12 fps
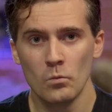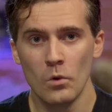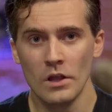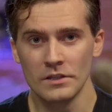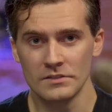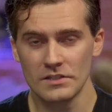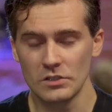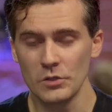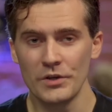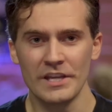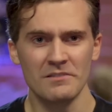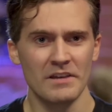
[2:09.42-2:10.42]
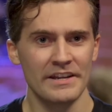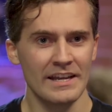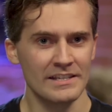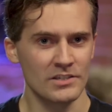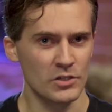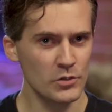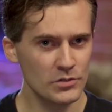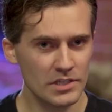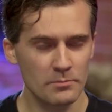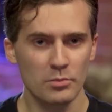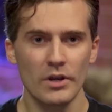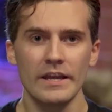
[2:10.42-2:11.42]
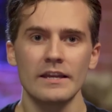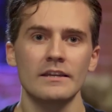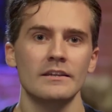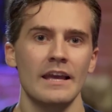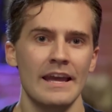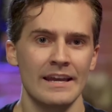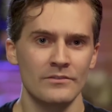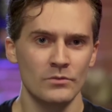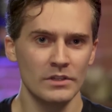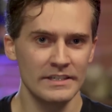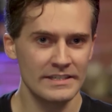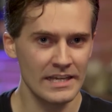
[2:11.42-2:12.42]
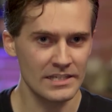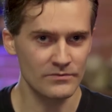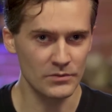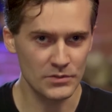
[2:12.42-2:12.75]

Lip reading: while including a nice acoustic break and really tasteful